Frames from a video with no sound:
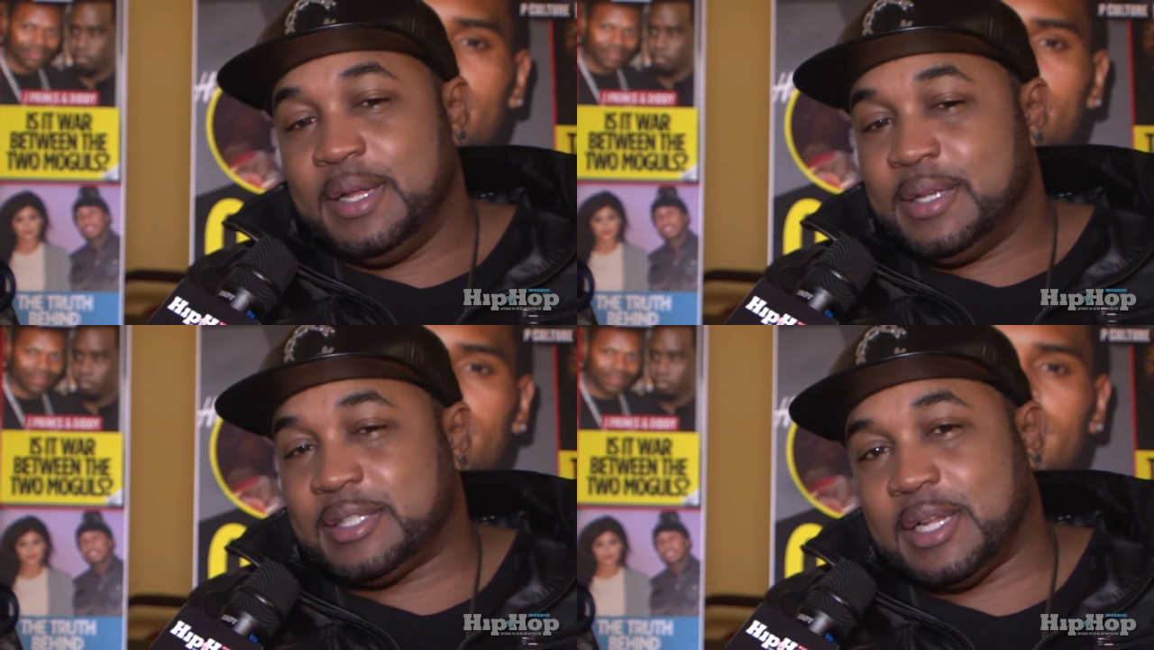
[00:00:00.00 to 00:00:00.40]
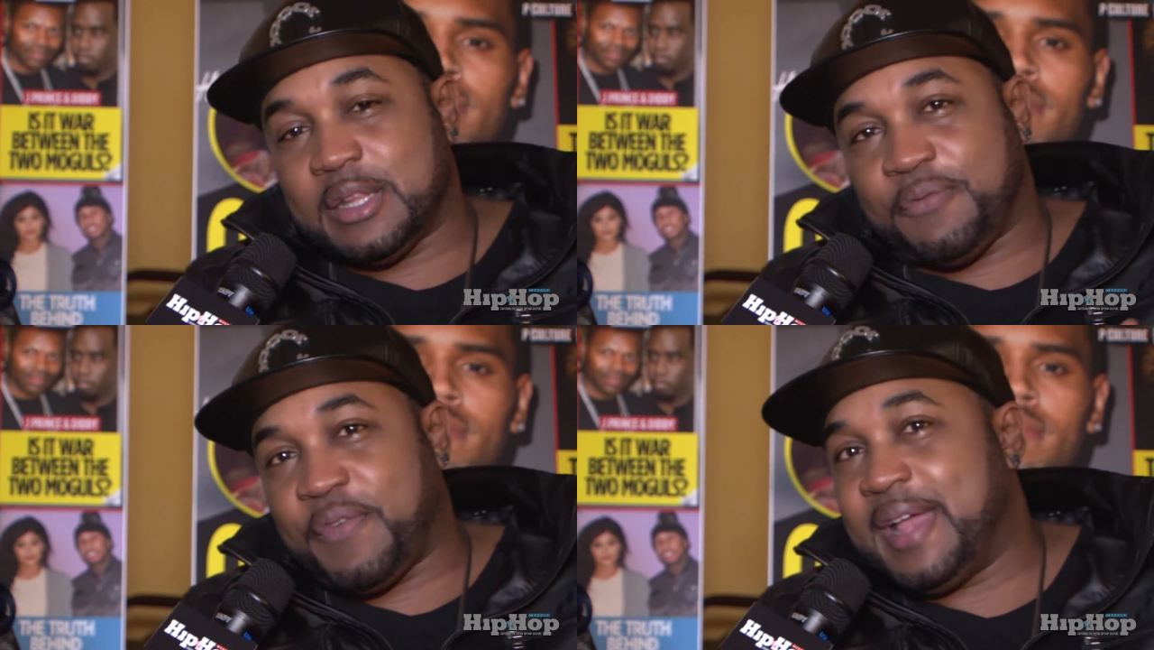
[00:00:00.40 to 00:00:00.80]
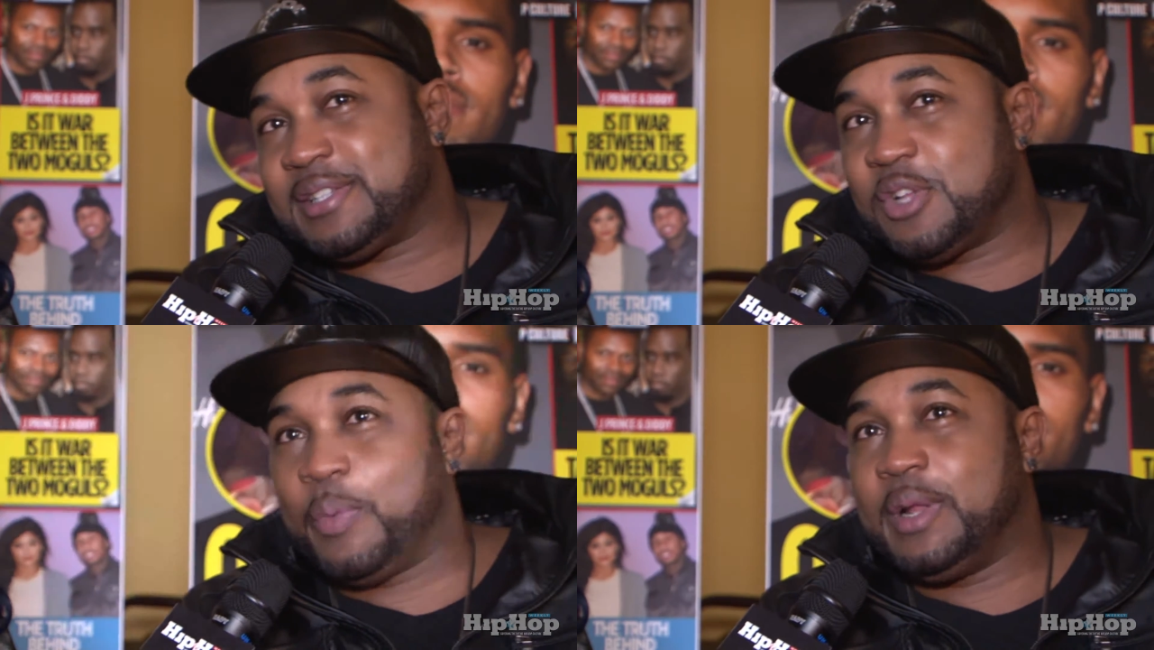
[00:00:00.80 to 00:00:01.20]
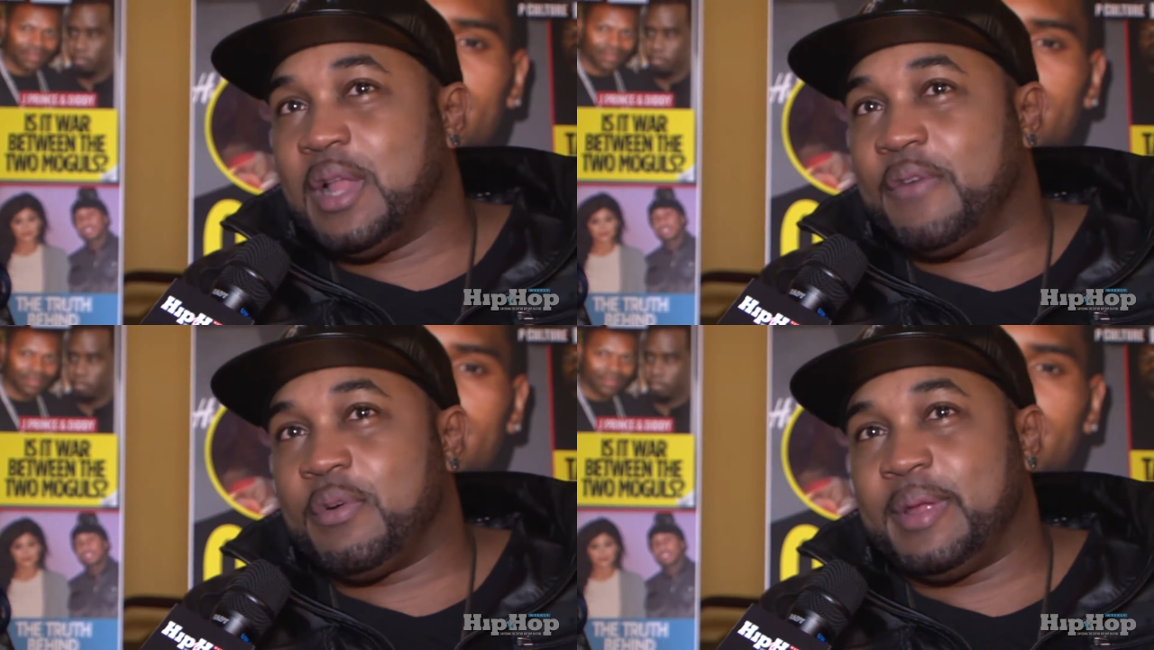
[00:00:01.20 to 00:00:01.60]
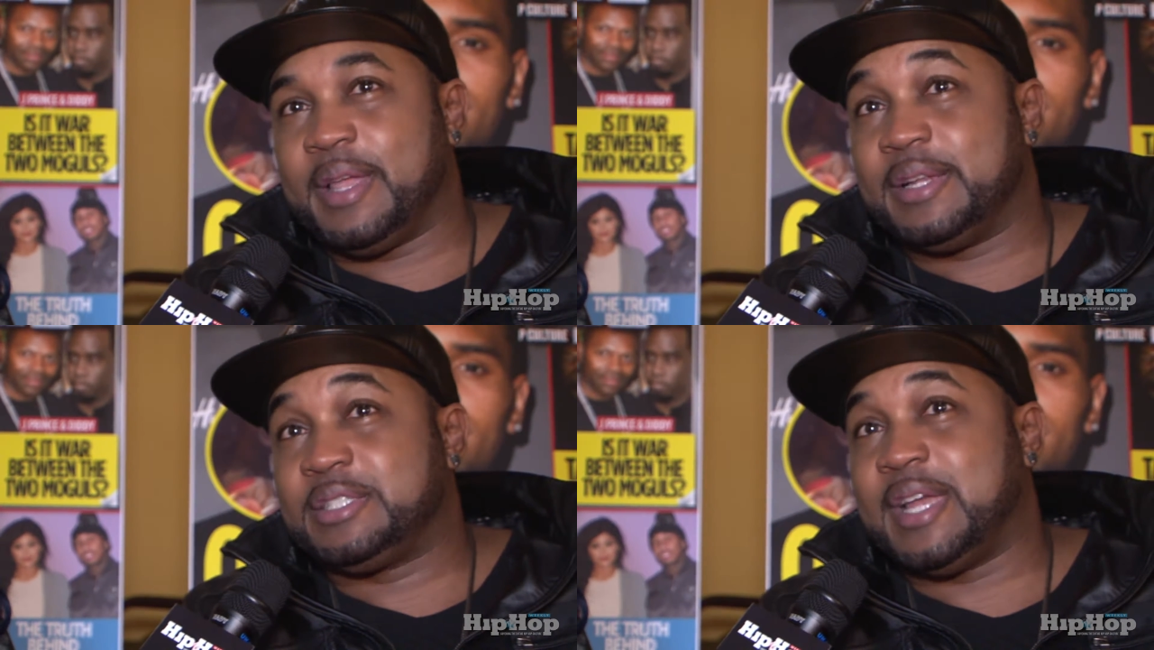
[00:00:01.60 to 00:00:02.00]
Speaker 1: Just to let the fans know we love them and
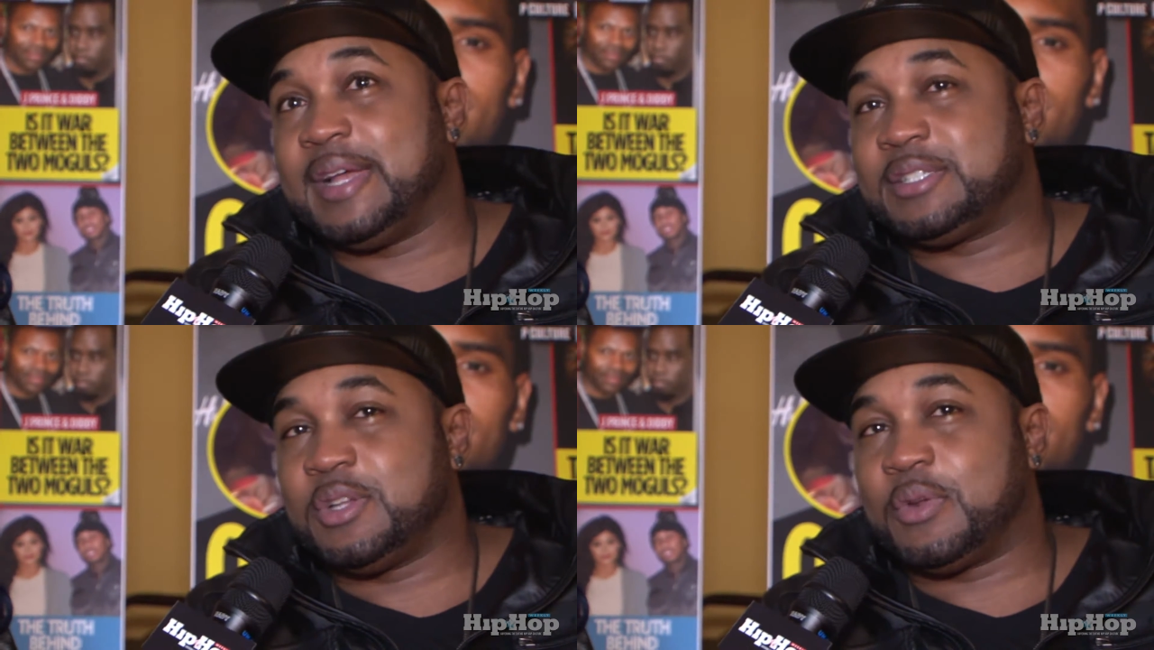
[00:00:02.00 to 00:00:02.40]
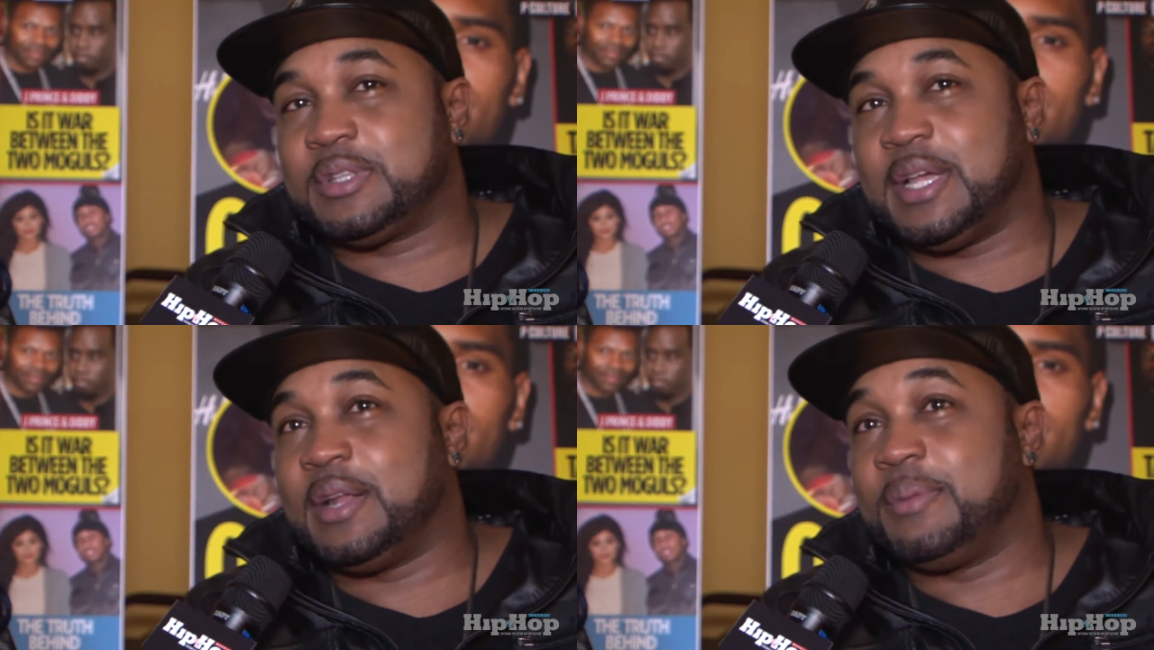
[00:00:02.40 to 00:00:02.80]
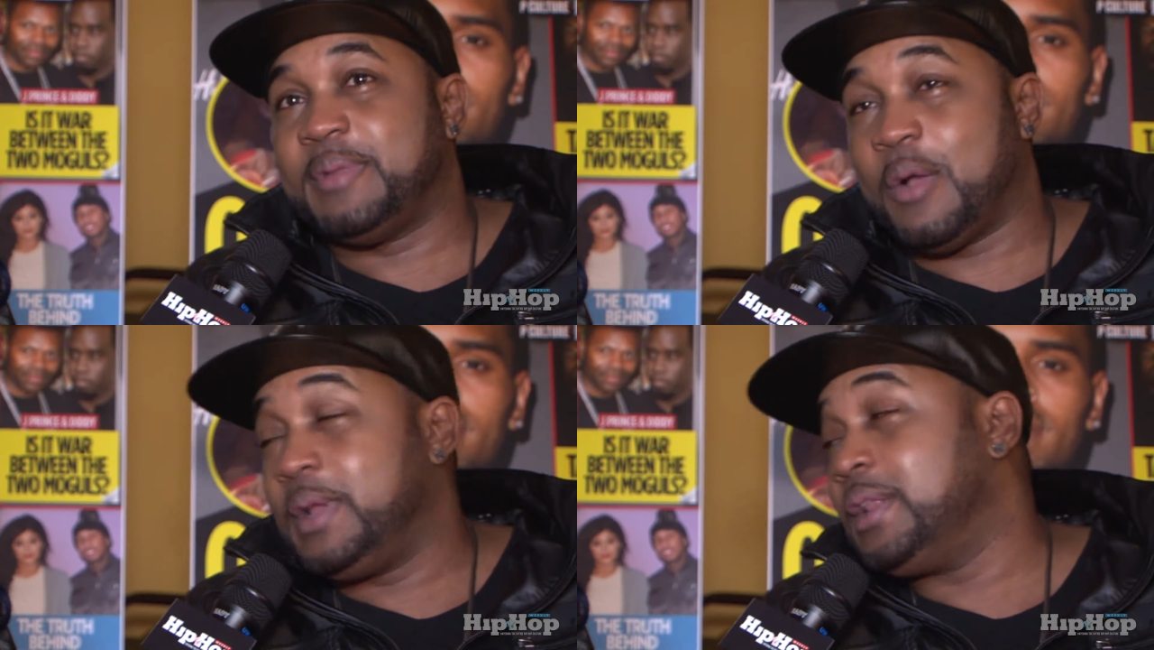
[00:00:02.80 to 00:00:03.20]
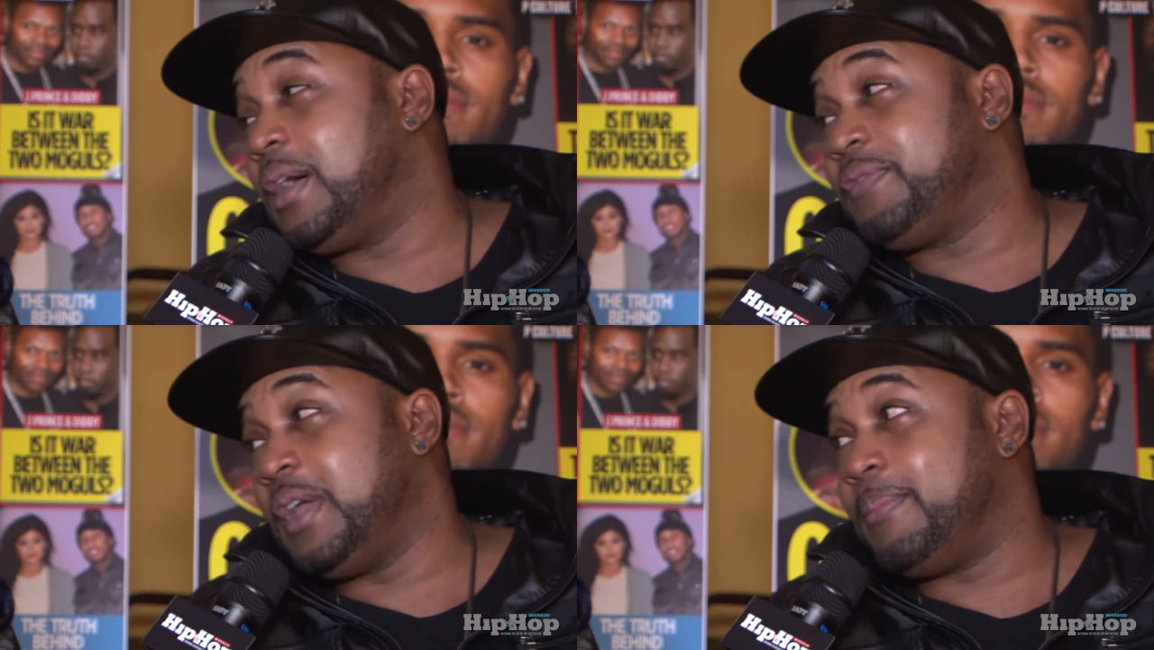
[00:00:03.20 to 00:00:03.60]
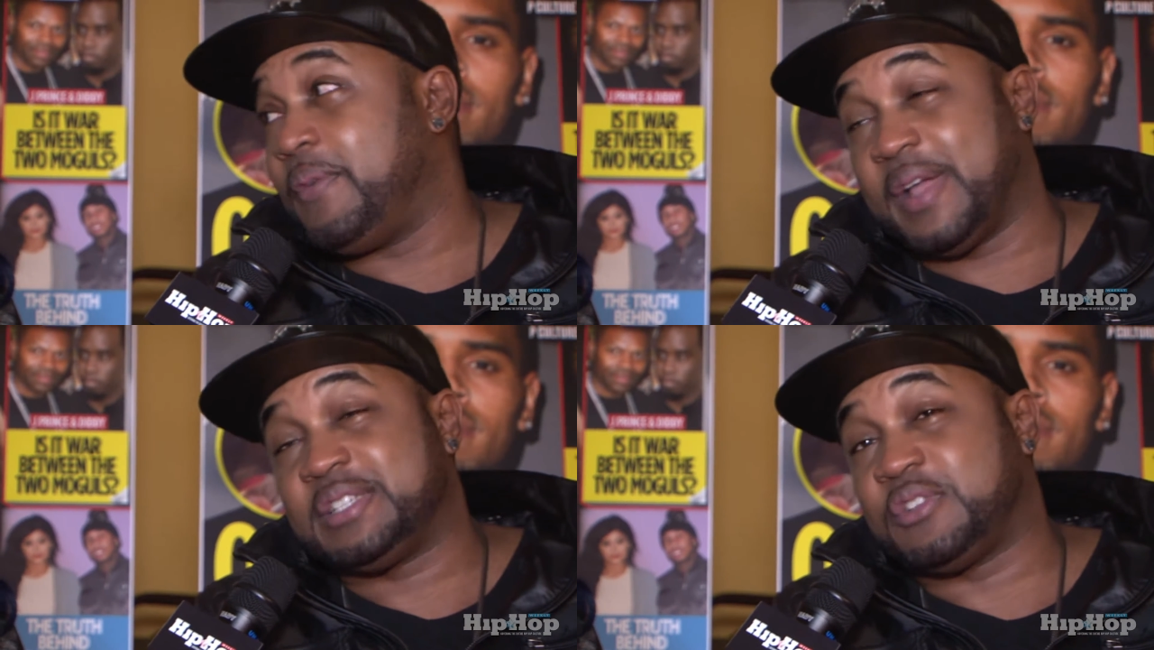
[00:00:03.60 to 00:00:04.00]
get a chance, you know, to tell them that we love them
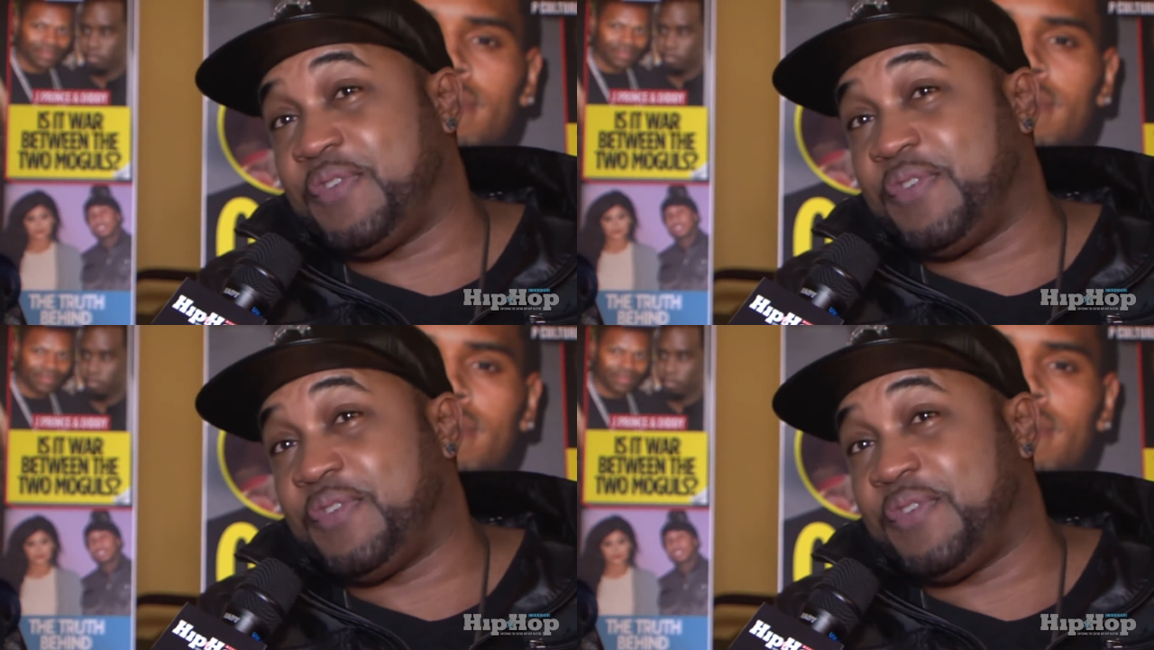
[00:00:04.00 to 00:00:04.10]
face to